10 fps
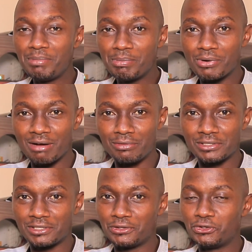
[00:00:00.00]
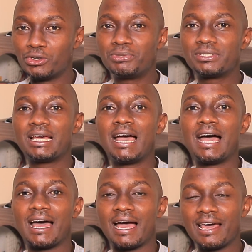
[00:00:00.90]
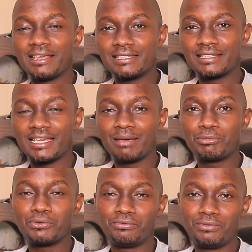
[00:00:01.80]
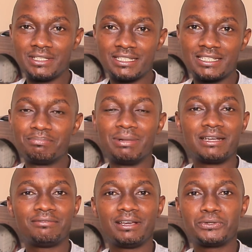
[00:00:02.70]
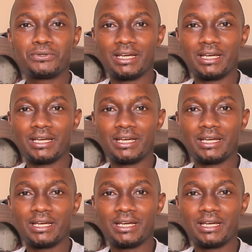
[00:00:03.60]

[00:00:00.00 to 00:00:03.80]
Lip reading: people have lost jobs, others came to visit but failed to